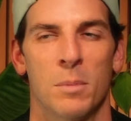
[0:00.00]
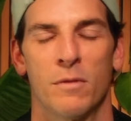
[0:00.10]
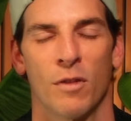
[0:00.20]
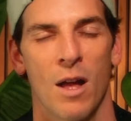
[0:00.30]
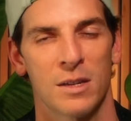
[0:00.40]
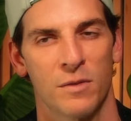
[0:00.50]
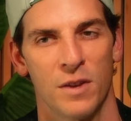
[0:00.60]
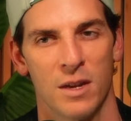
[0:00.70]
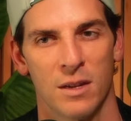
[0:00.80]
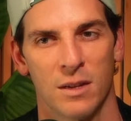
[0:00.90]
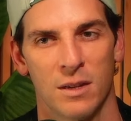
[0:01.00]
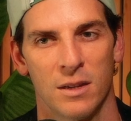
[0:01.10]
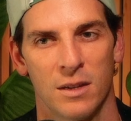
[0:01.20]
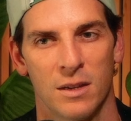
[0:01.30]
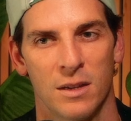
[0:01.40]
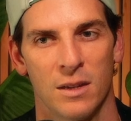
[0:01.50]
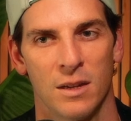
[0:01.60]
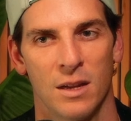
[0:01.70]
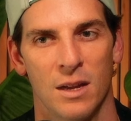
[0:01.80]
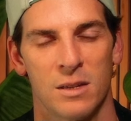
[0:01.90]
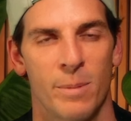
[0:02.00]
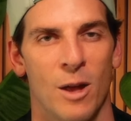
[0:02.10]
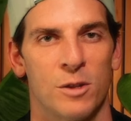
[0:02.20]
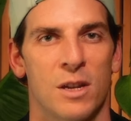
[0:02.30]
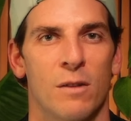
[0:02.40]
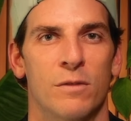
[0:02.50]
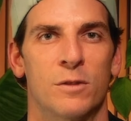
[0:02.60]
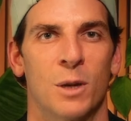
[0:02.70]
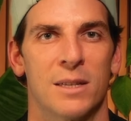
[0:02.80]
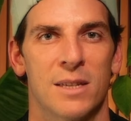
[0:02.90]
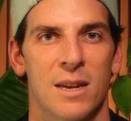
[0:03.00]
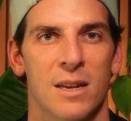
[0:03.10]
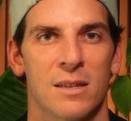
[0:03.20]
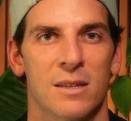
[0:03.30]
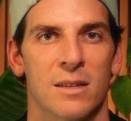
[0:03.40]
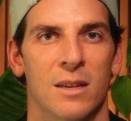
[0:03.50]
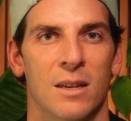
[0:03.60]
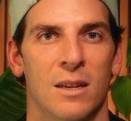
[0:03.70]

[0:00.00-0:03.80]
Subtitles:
But philosophy is about self-transcendence.